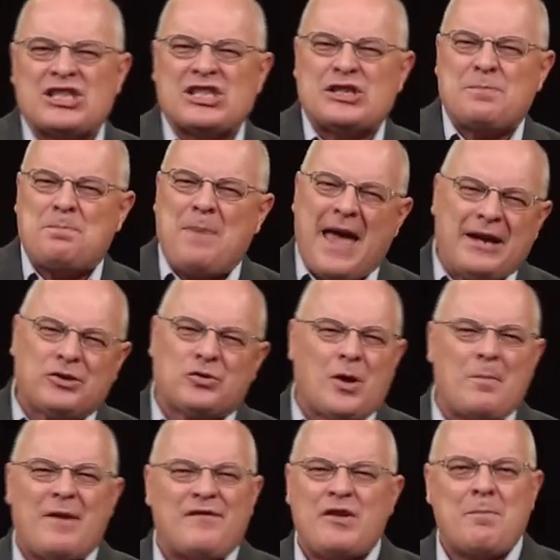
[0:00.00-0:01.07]

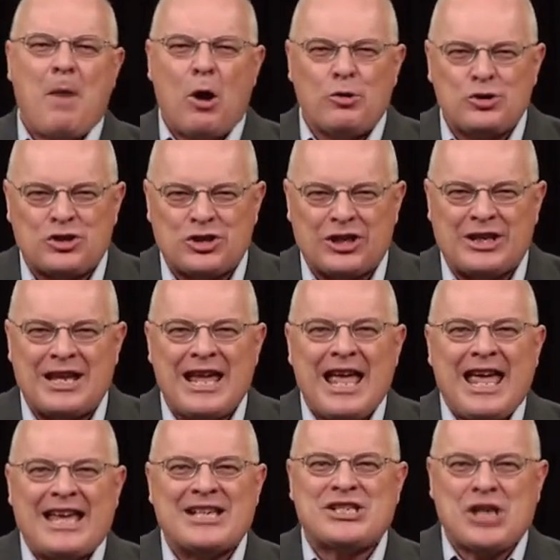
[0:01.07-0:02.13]
spectrum of emotion
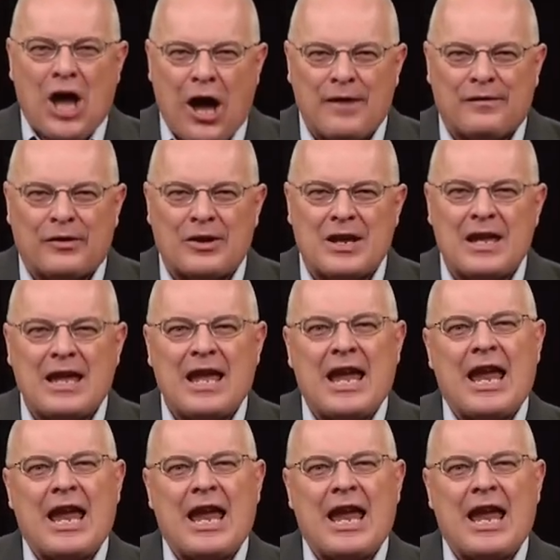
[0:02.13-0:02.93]
is covered